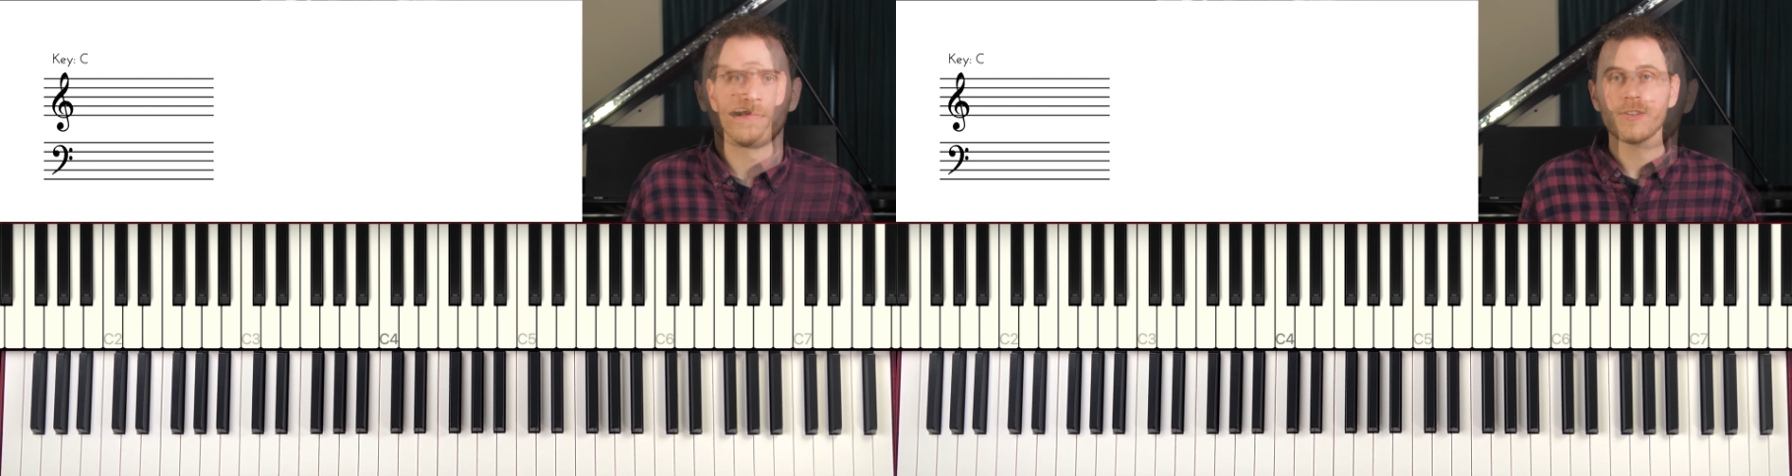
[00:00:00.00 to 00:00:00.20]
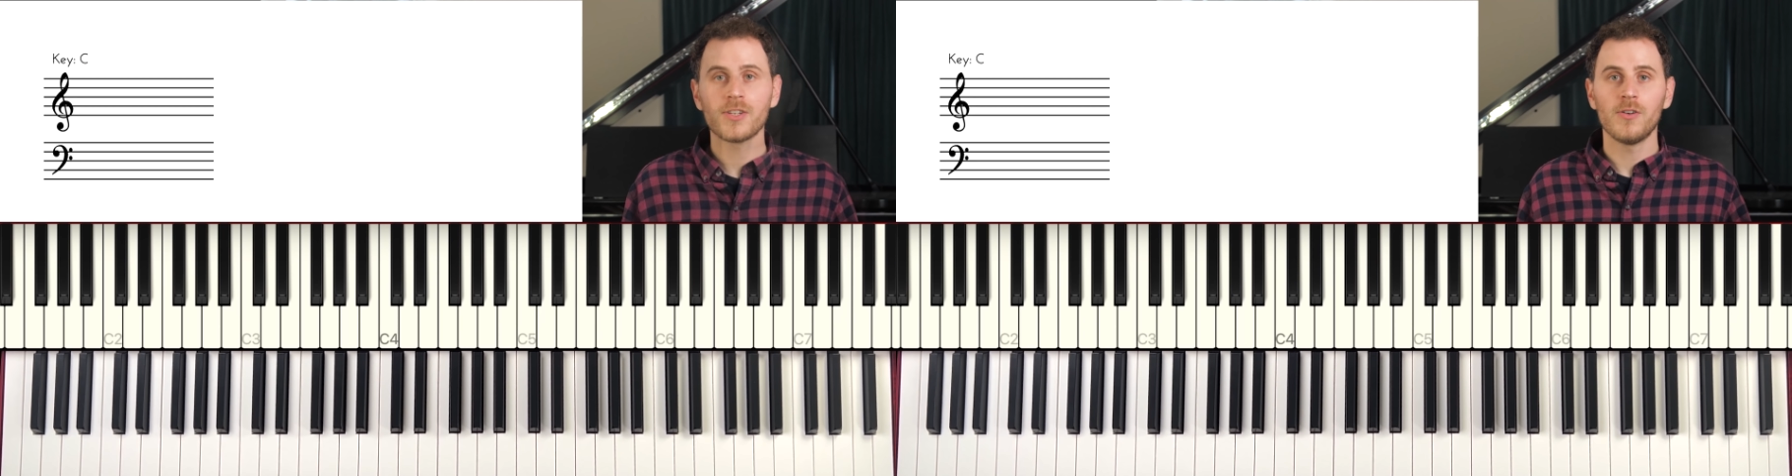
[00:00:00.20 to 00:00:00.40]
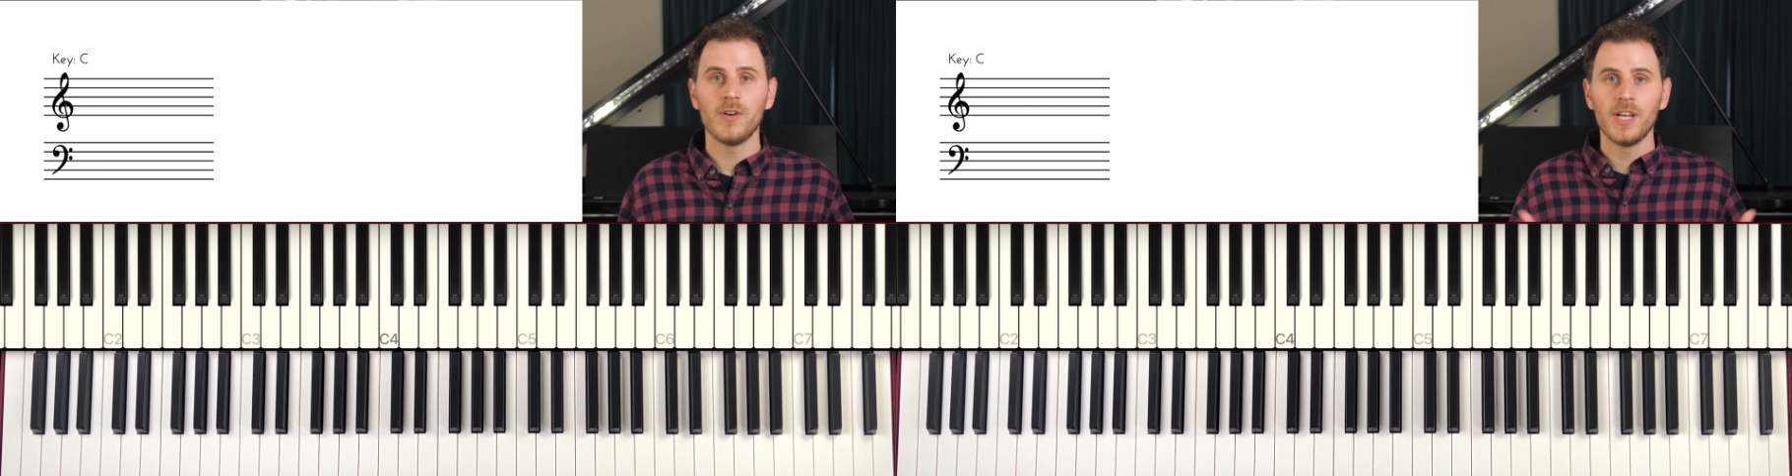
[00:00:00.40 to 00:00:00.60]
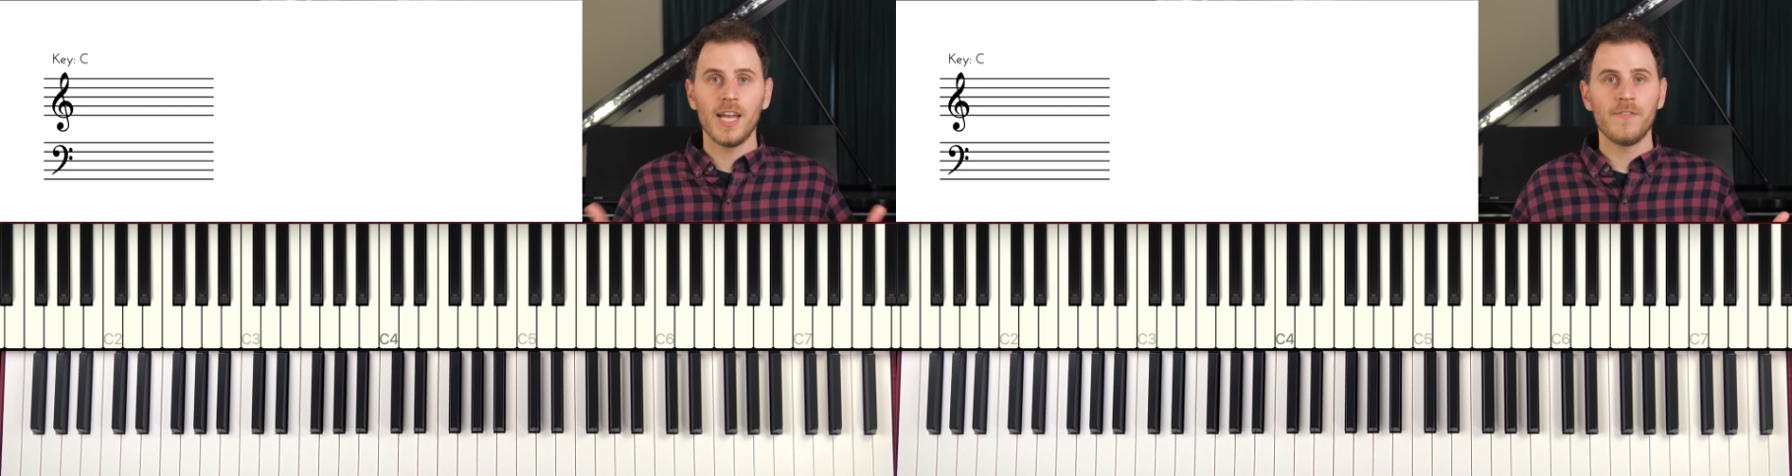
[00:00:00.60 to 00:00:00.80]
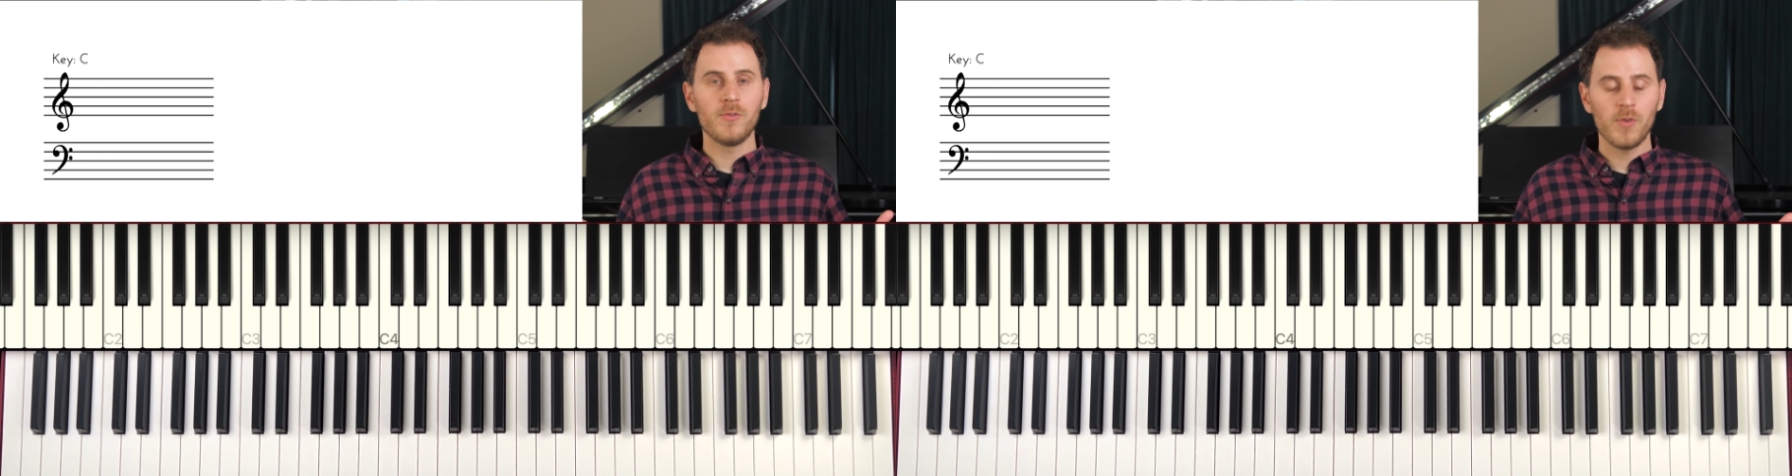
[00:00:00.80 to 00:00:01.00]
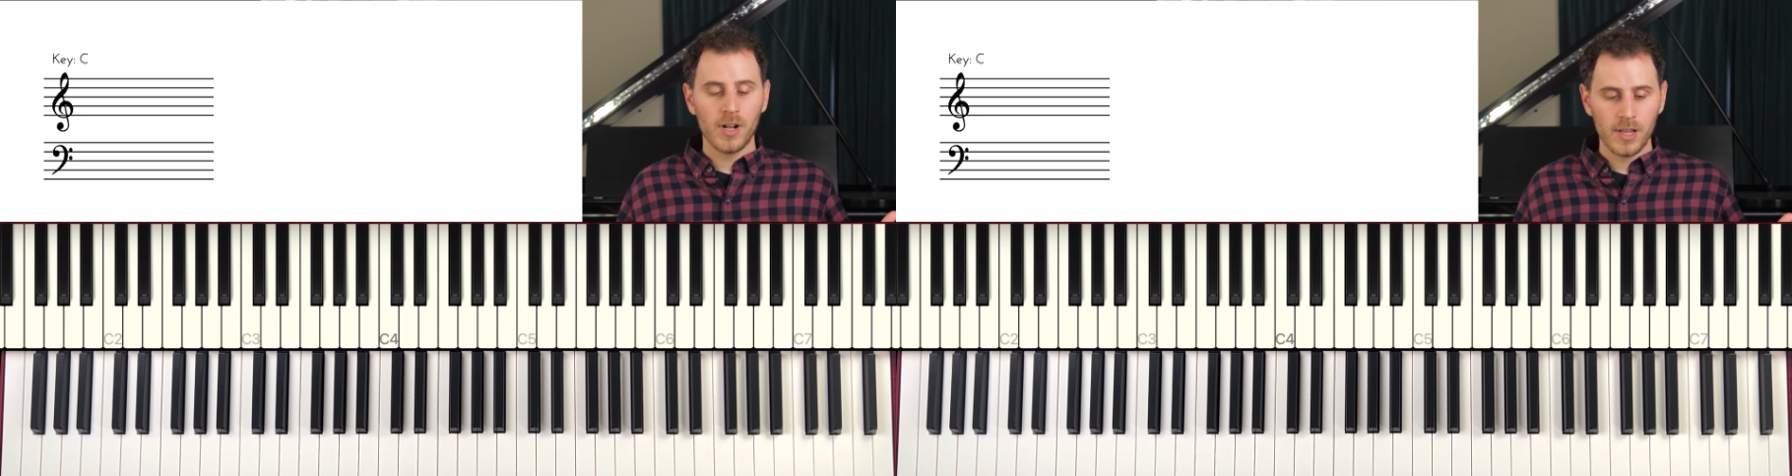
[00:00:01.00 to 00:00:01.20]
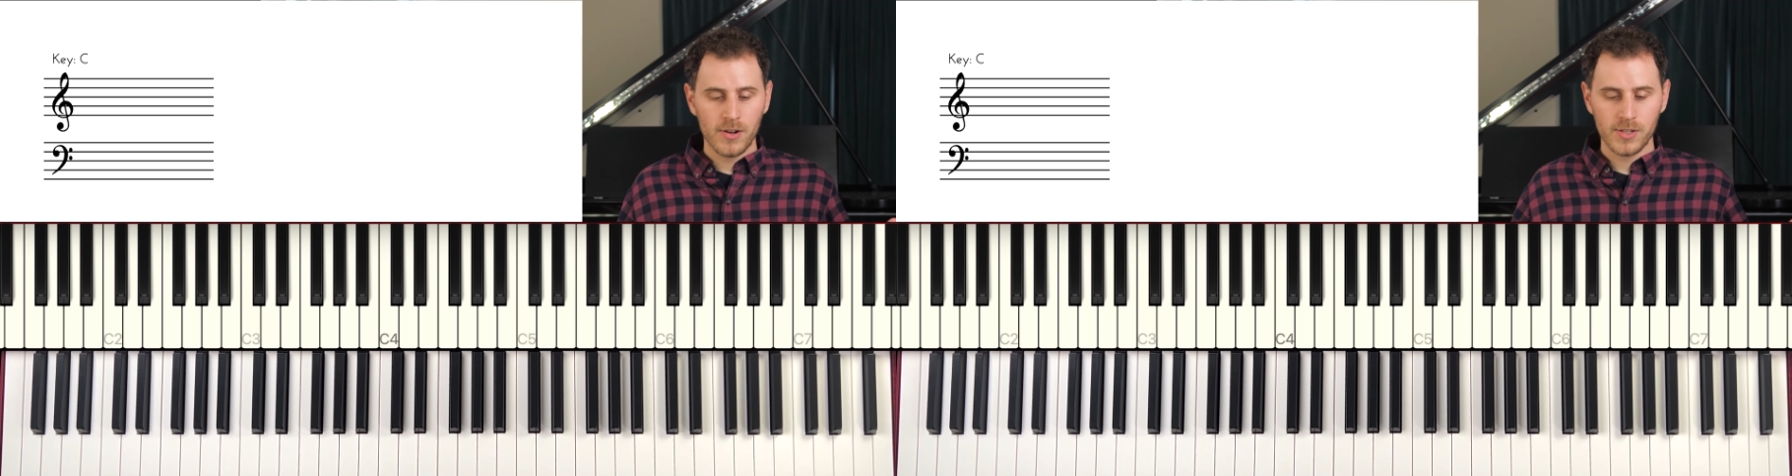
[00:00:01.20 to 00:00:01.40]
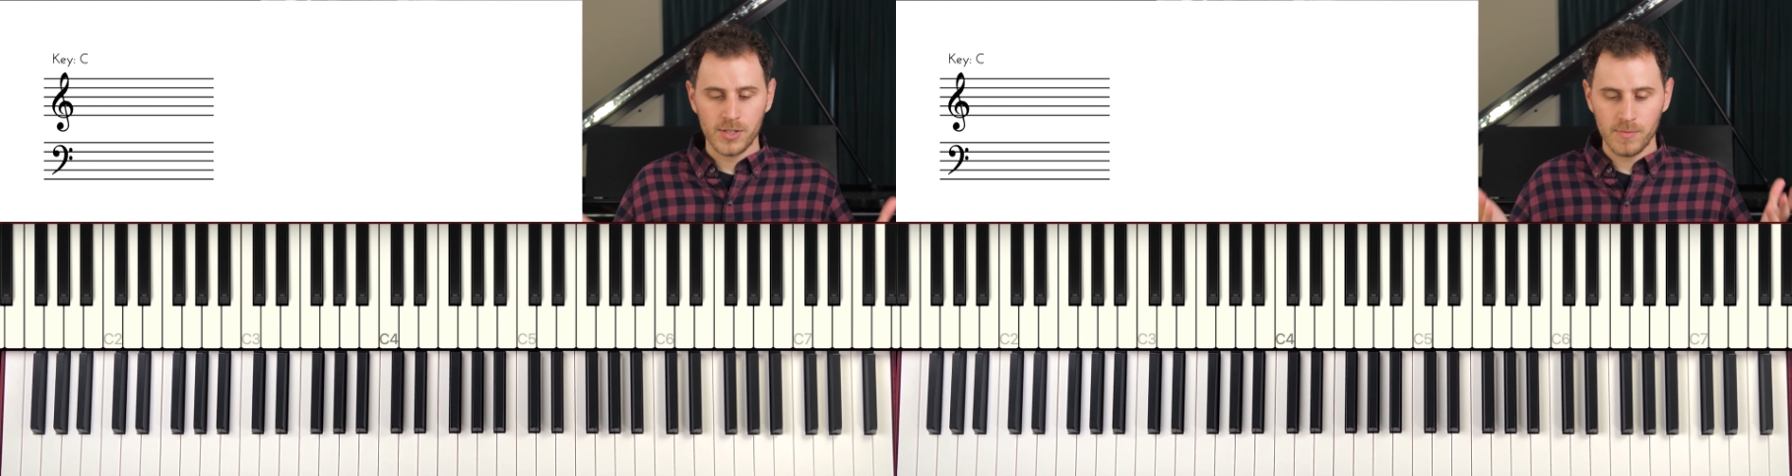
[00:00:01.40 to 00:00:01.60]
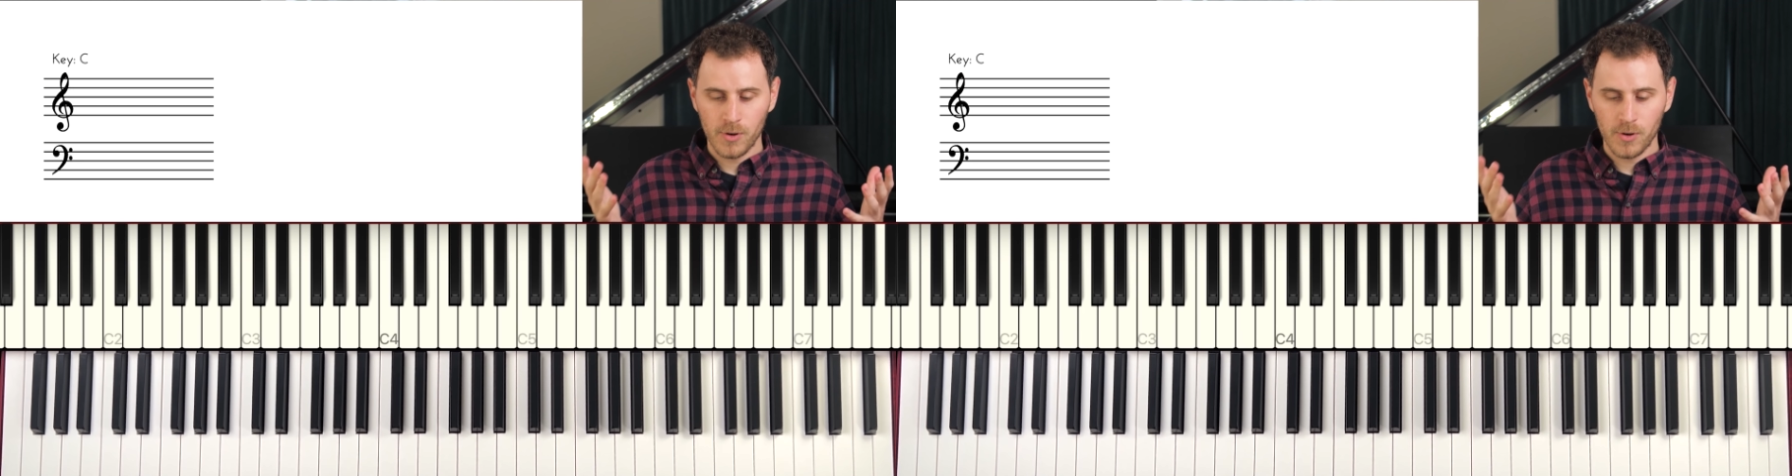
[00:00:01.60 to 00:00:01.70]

Also, if you wanna learn some